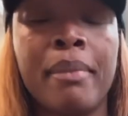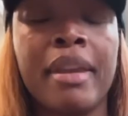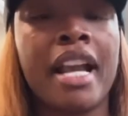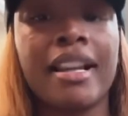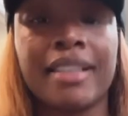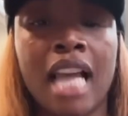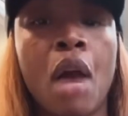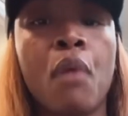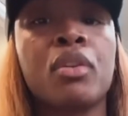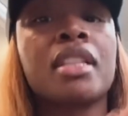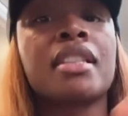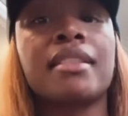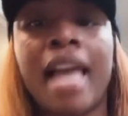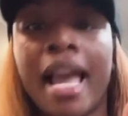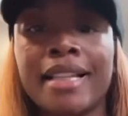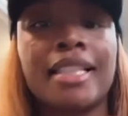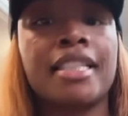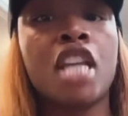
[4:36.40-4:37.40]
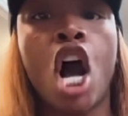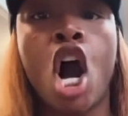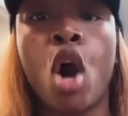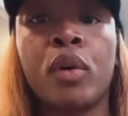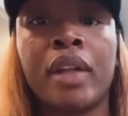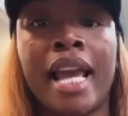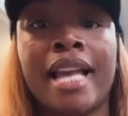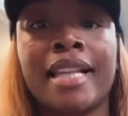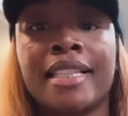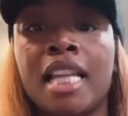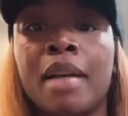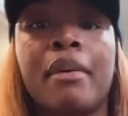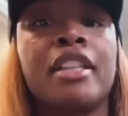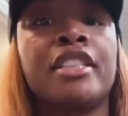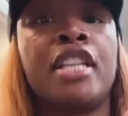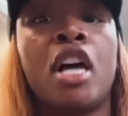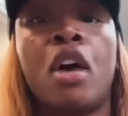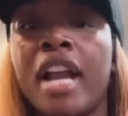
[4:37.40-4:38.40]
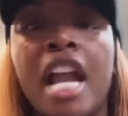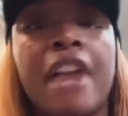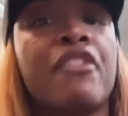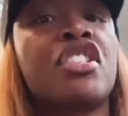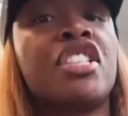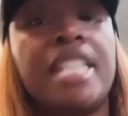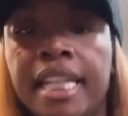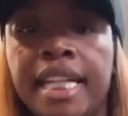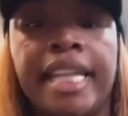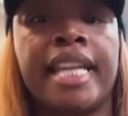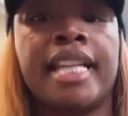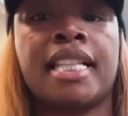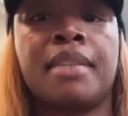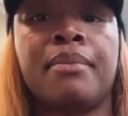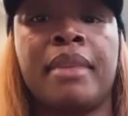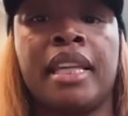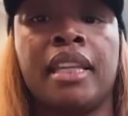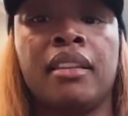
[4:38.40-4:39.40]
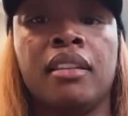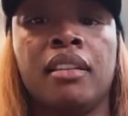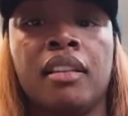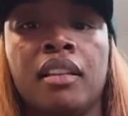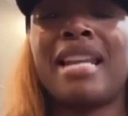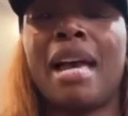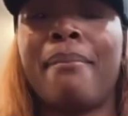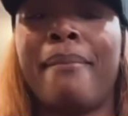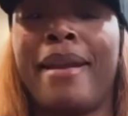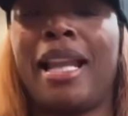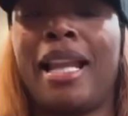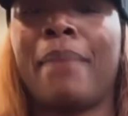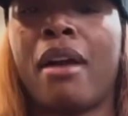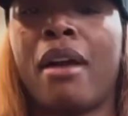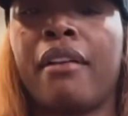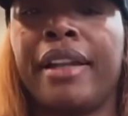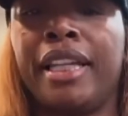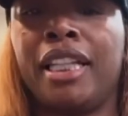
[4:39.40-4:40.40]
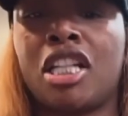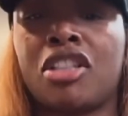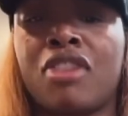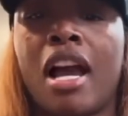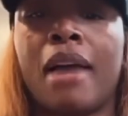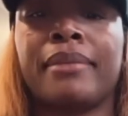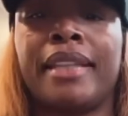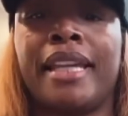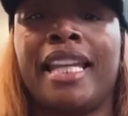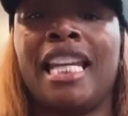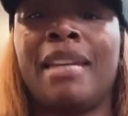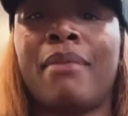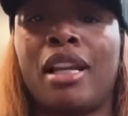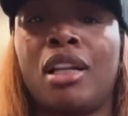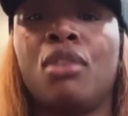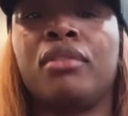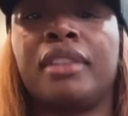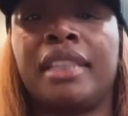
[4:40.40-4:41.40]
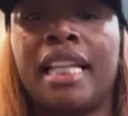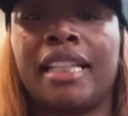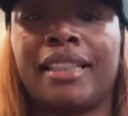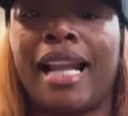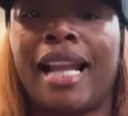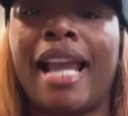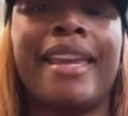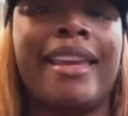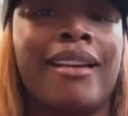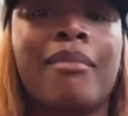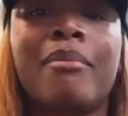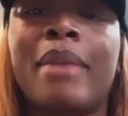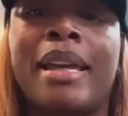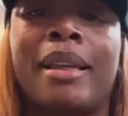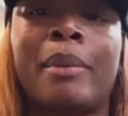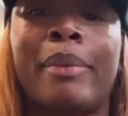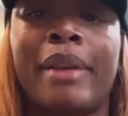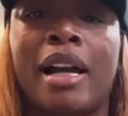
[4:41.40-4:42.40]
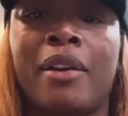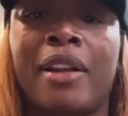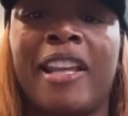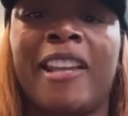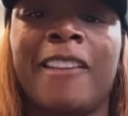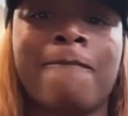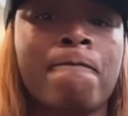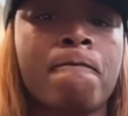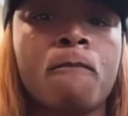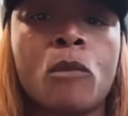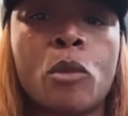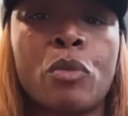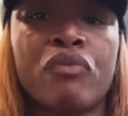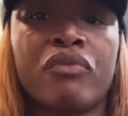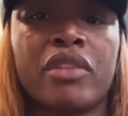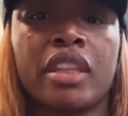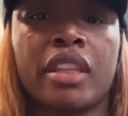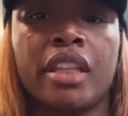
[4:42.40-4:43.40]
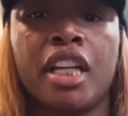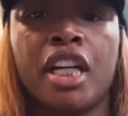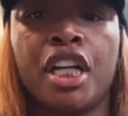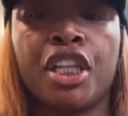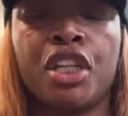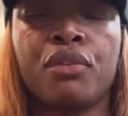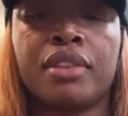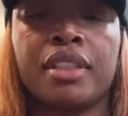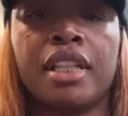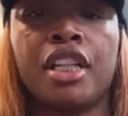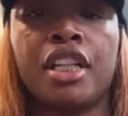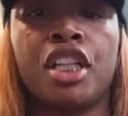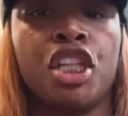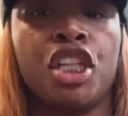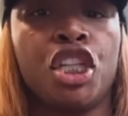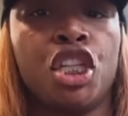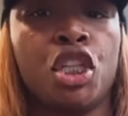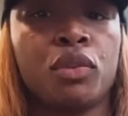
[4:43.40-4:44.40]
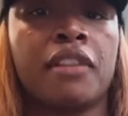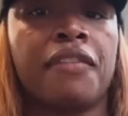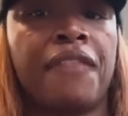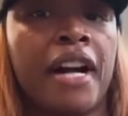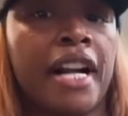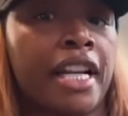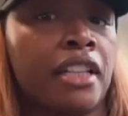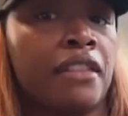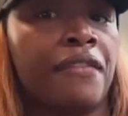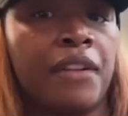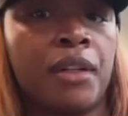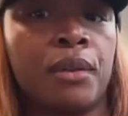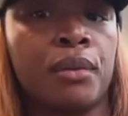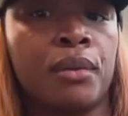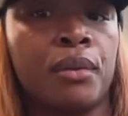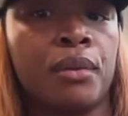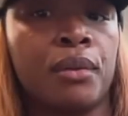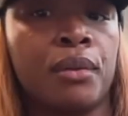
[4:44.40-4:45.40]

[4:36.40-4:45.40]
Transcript: Because I was slice his old ass up because don't ever cheat against me. I'm not mad about getting dropped. And anybody who thinks that I am mad about it, uh, use a, use a.